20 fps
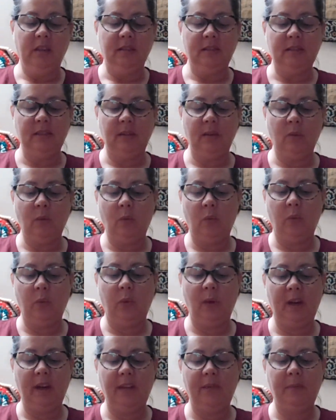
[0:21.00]
So
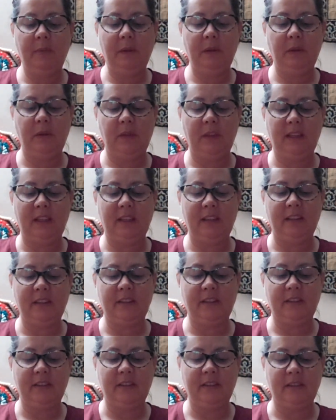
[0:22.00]
what I've been doing
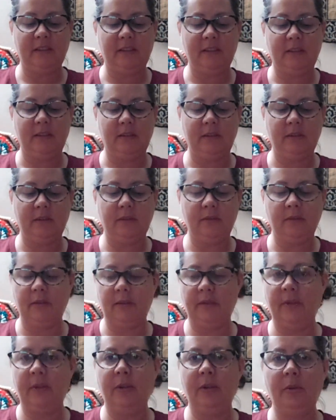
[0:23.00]
is
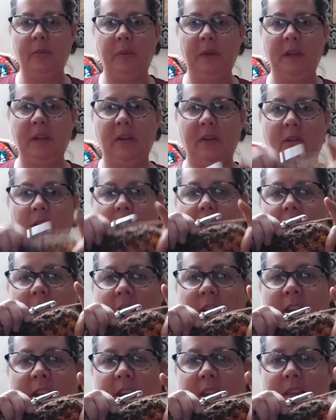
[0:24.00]
a little bit
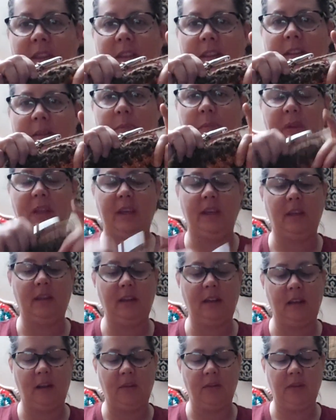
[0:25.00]
on this
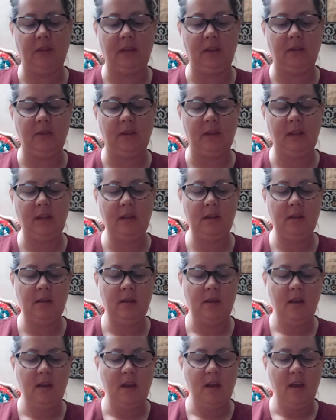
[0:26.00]
blanket every now and then.
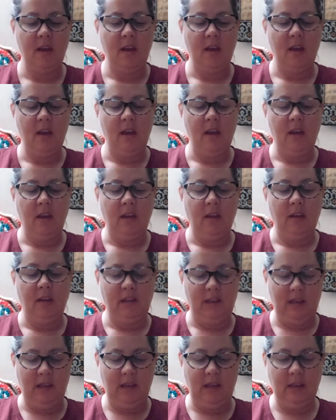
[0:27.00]

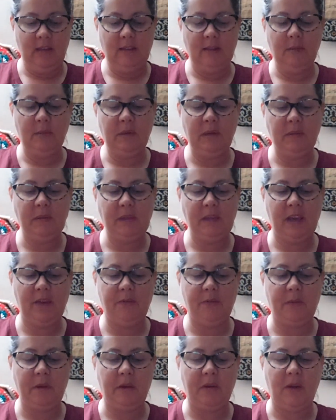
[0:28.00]
Sometimes I
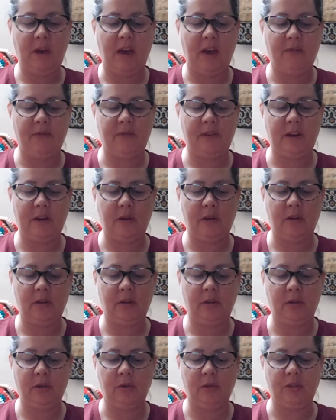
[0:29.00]
have about half an hour
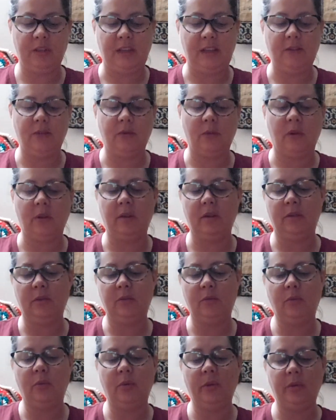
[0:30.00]
to crochet, so I'll
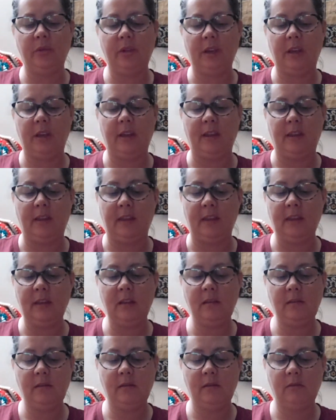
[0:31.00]
crochet
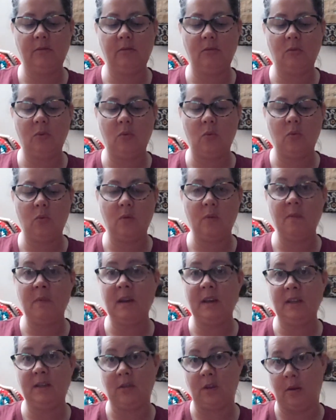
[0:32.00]
this or
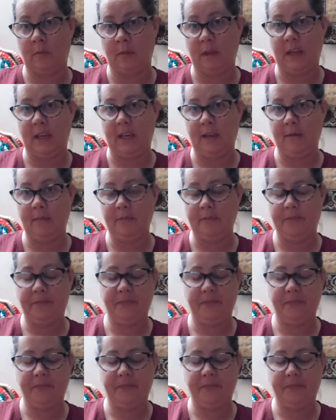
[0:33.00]
my star blanket.